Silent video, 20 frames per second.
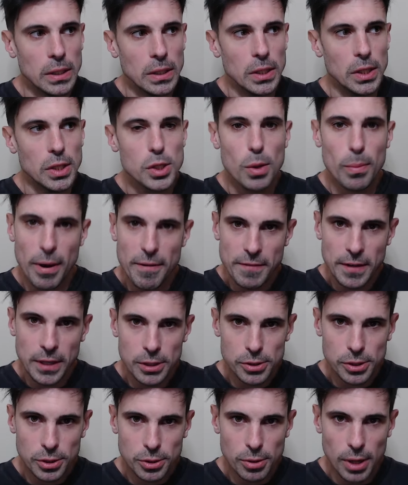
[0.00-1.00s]
So my
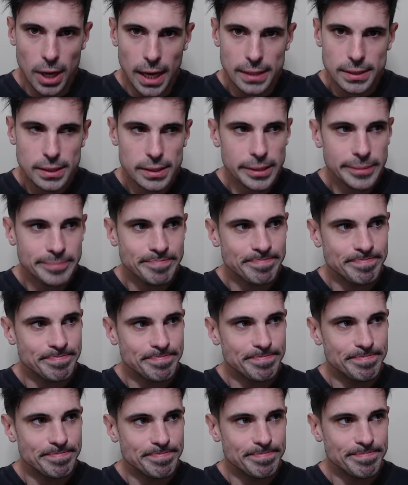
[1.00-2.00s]
fingers are crossed.
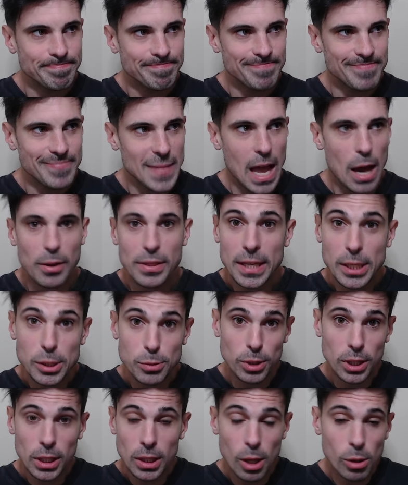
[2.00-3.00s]
Now, things
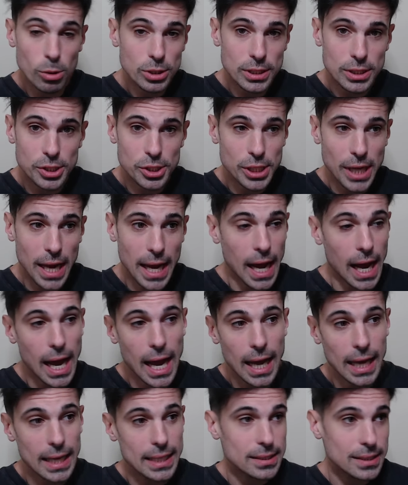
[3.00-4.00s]
were close in
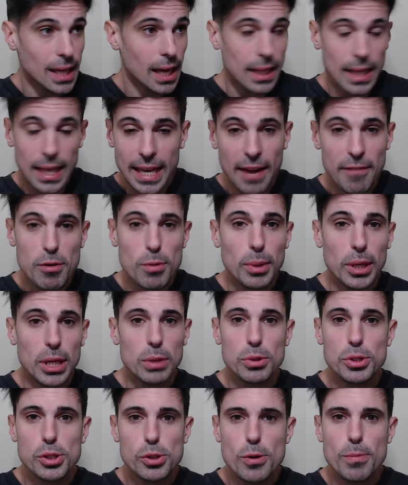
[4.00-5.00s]
Shanghai. It's not like everybody
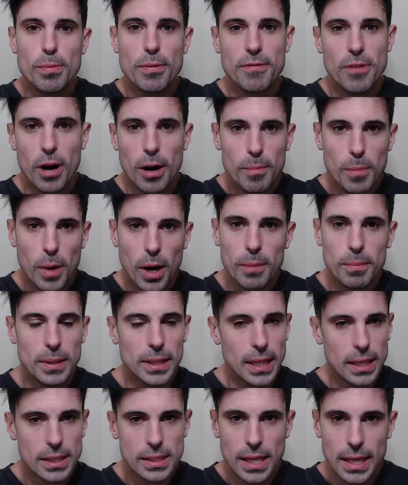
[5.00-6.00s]
was super far apart, but
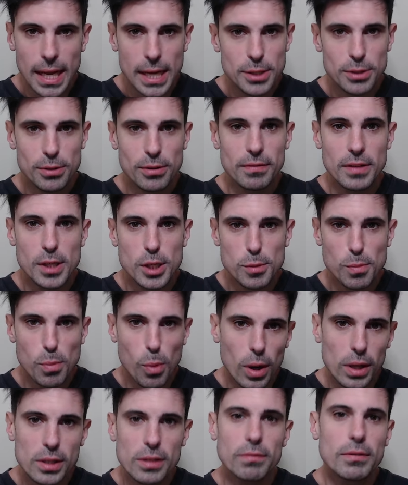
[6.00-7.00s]
that's the nature of this
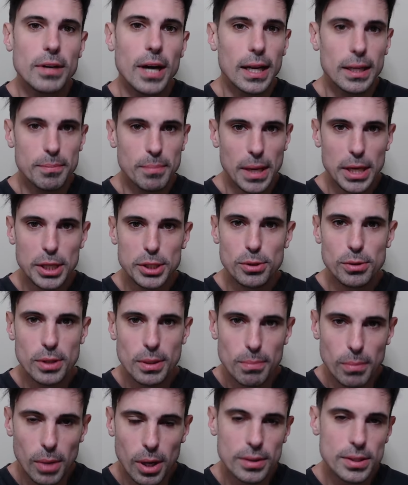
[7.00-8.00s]
sport. You've got to make sure
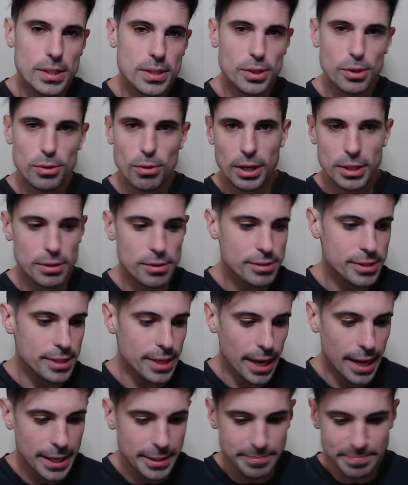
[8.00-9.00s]
the margins are on your
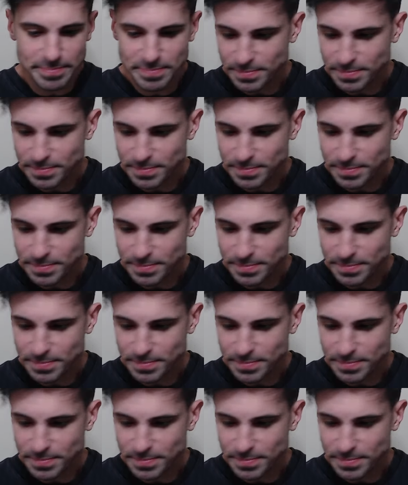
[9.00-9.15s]
side.